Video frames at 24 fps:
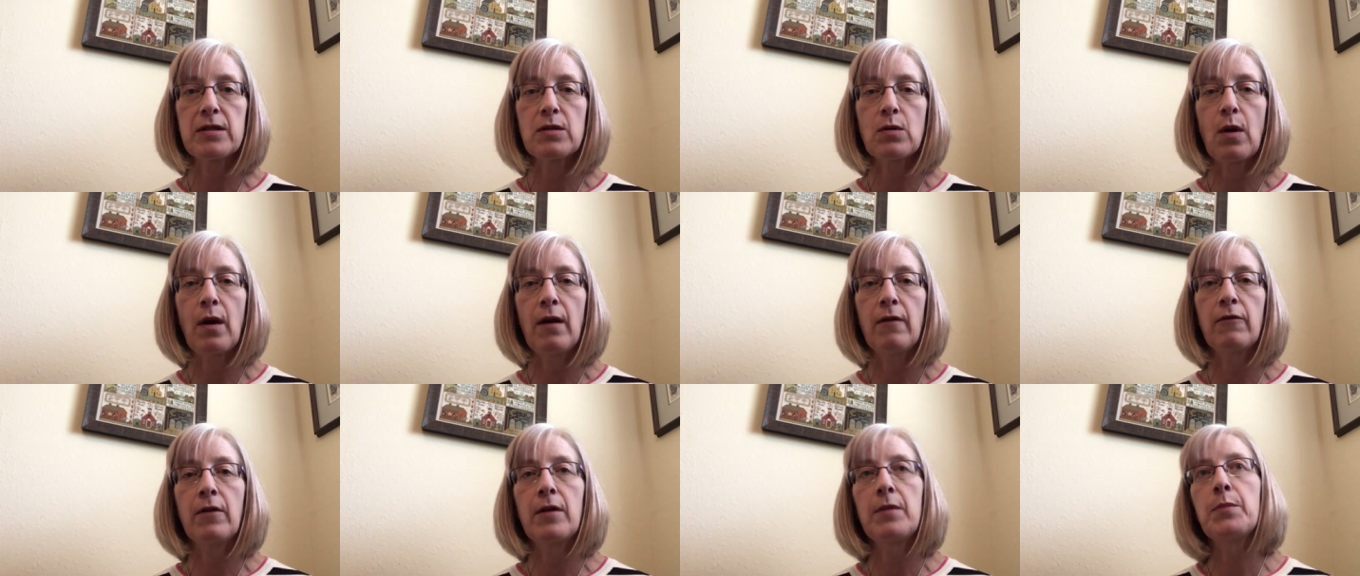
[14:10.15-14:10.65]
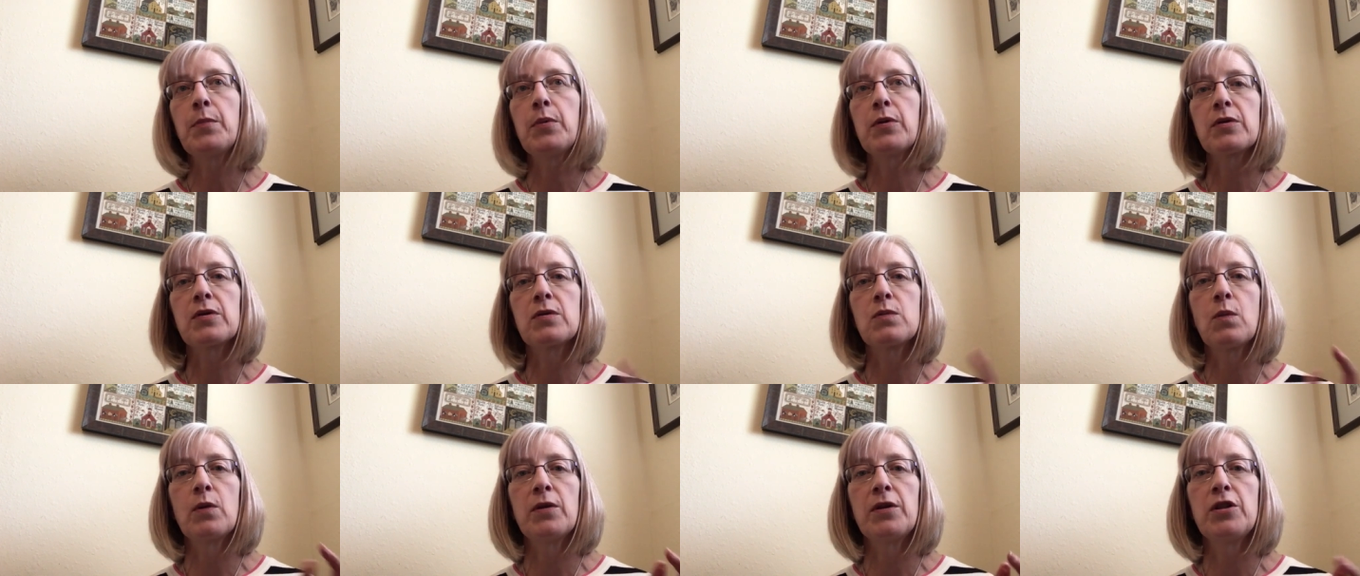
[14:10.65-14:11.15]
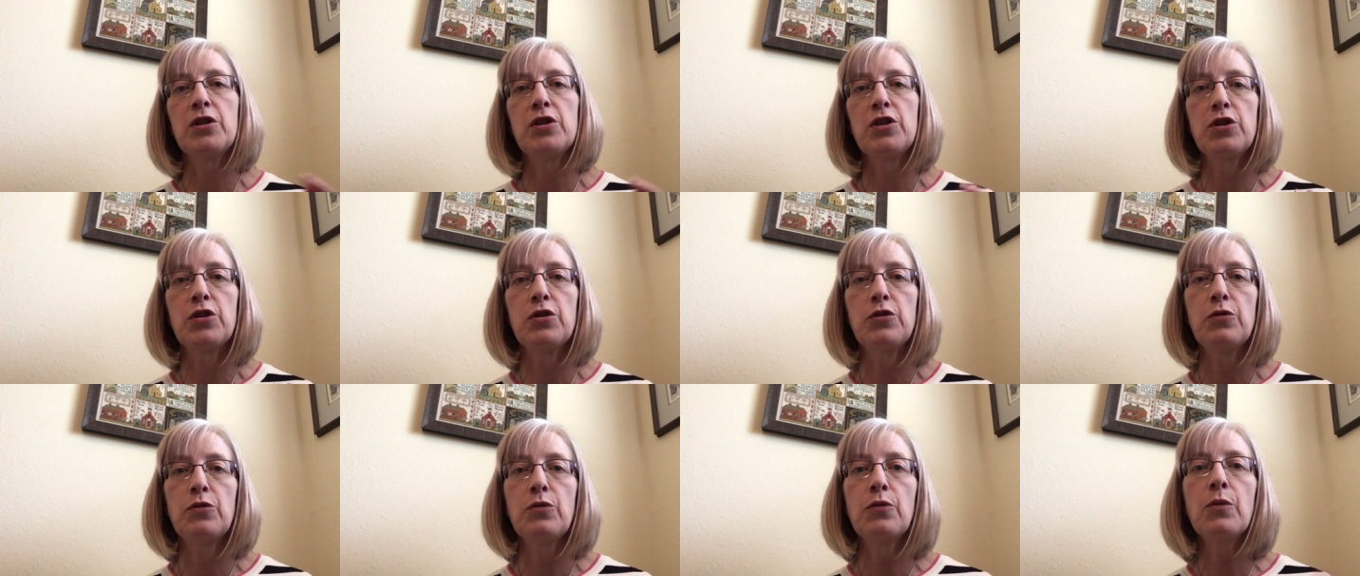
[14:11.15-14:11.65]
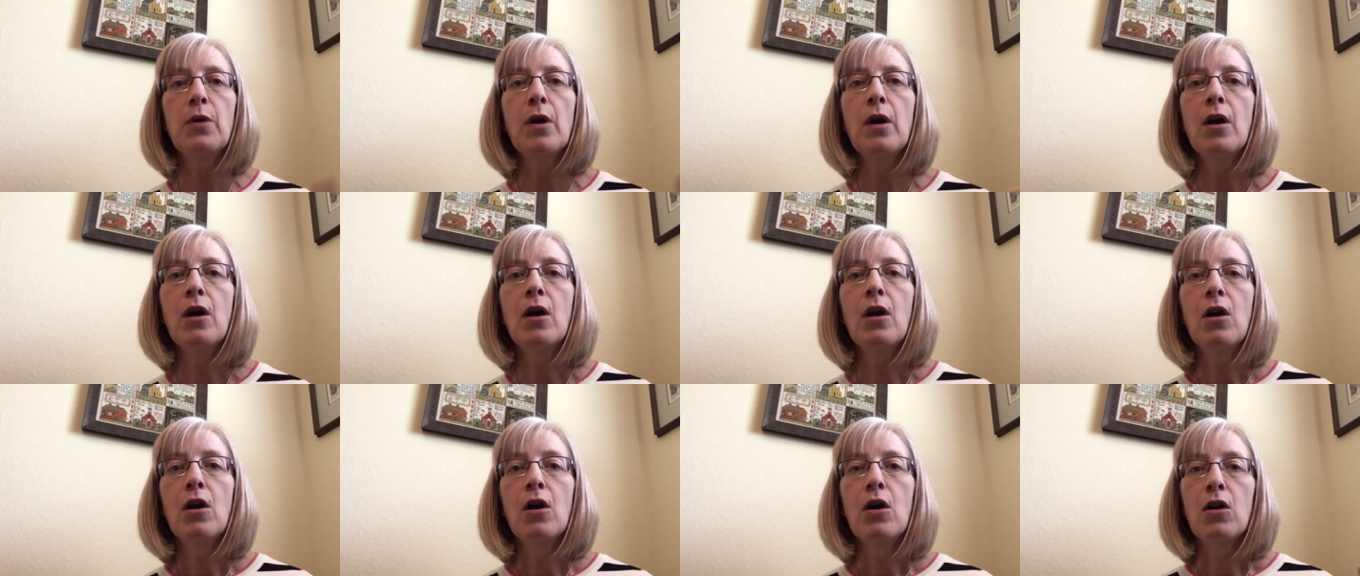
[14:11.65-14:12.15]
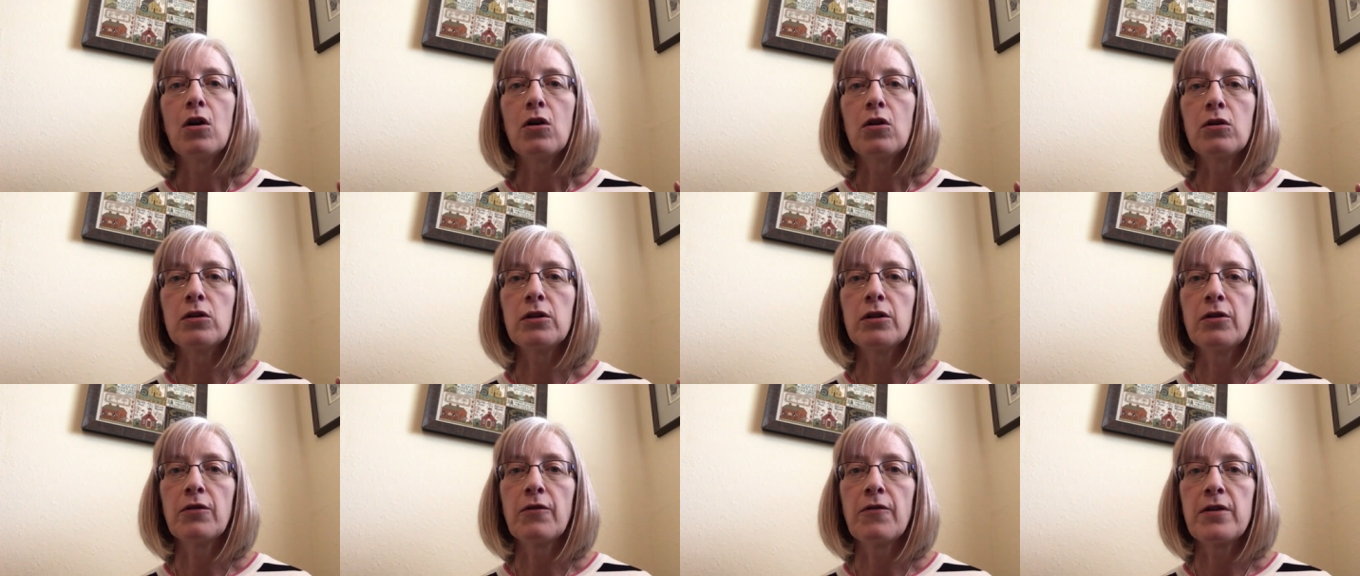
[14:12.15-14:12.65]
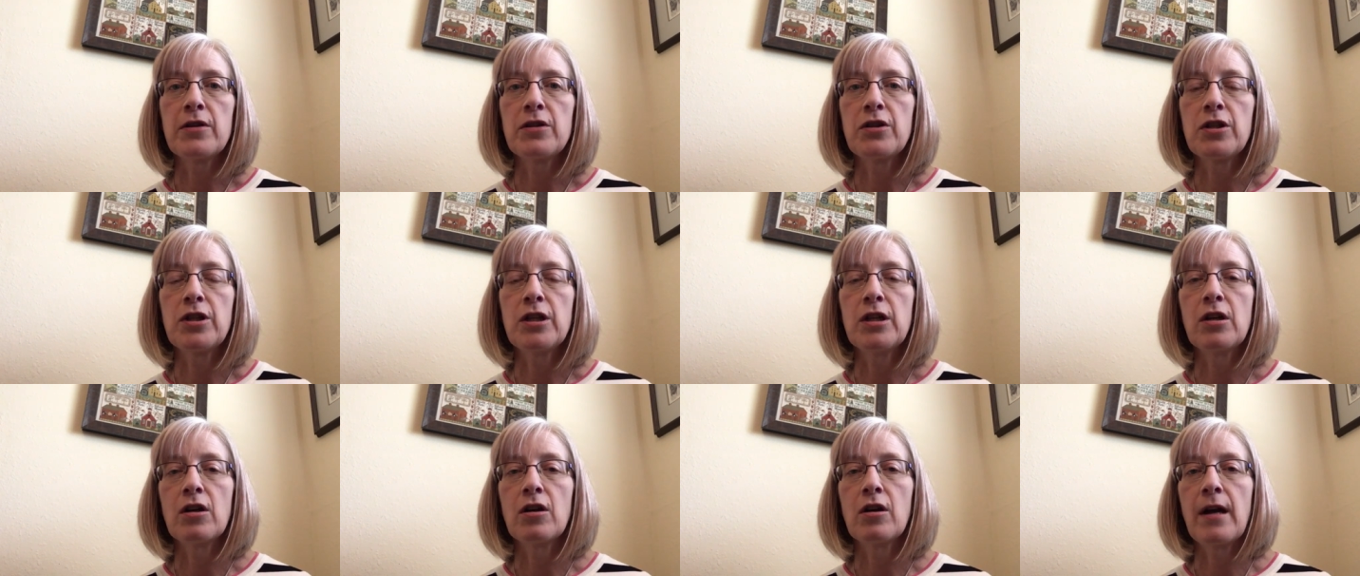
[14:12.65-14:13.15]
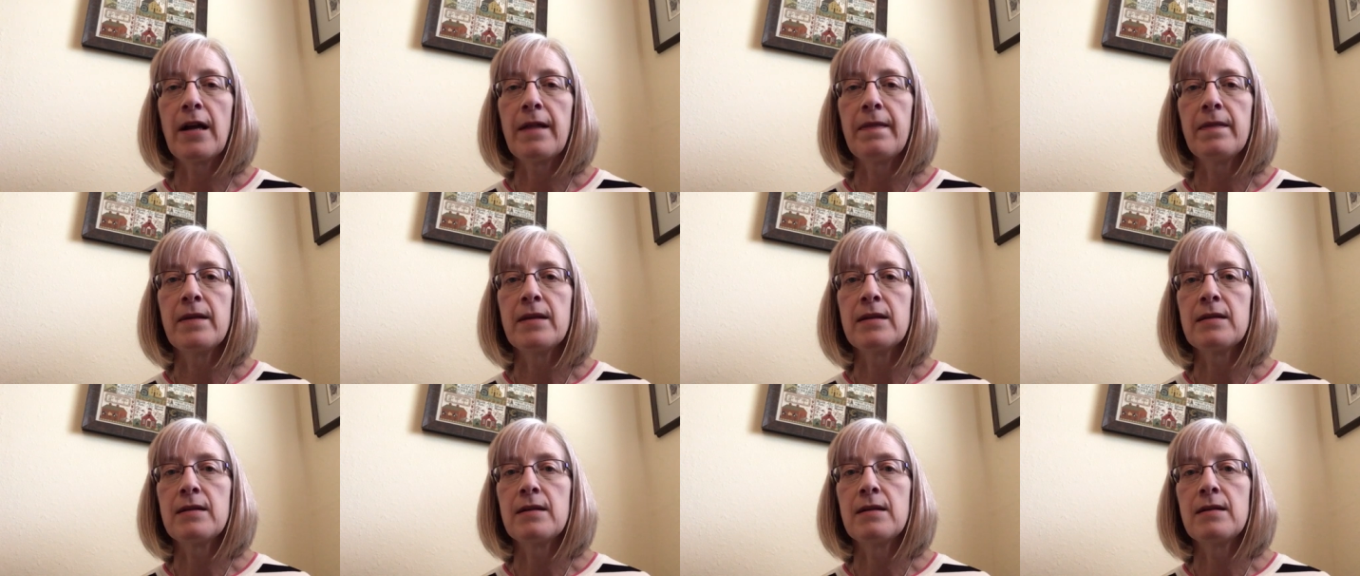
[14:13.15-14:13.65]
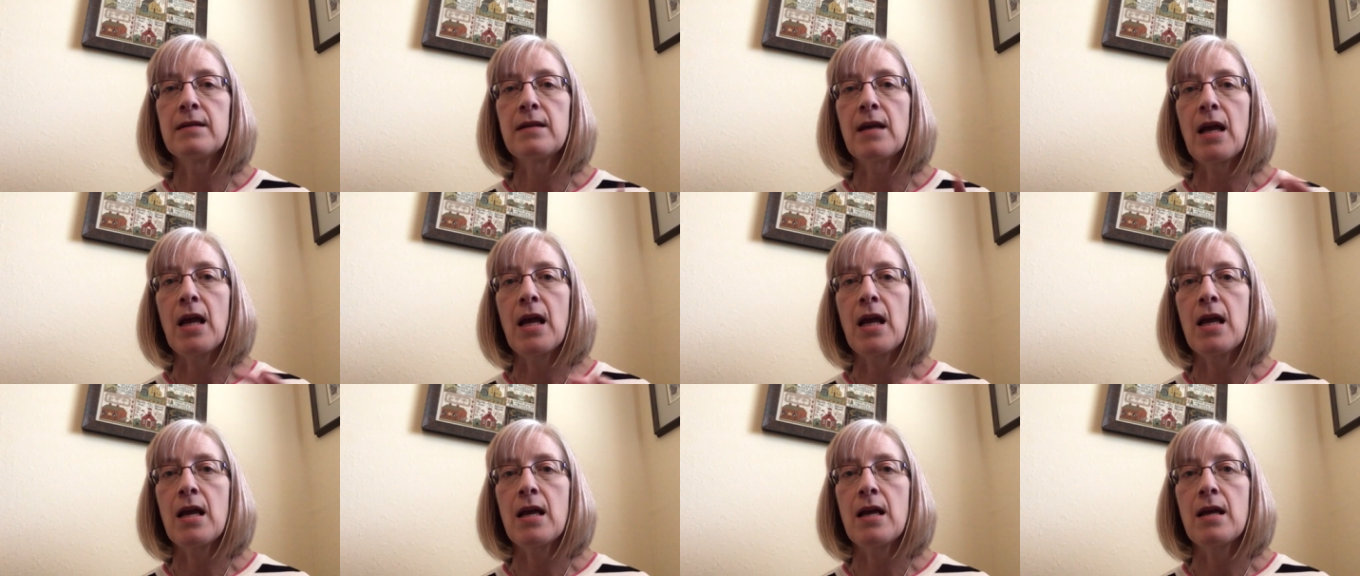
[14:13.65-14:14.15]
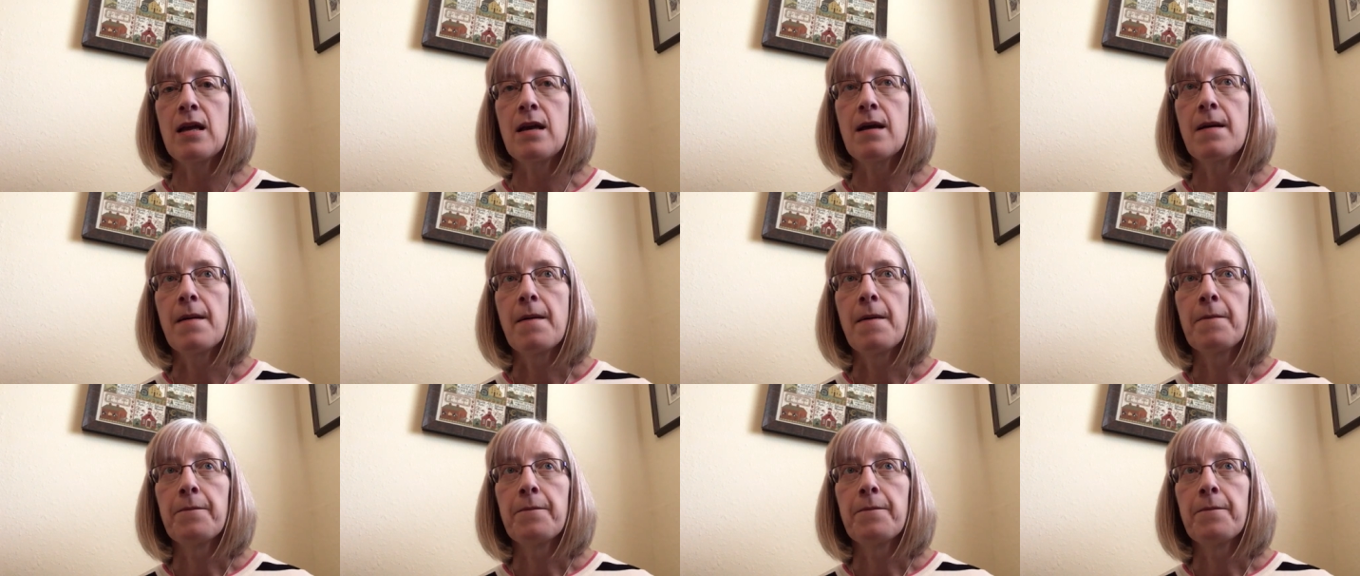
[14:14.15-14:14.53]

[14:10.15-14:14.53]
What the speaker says: So I read books 1 and 2 earlier this year, and this is a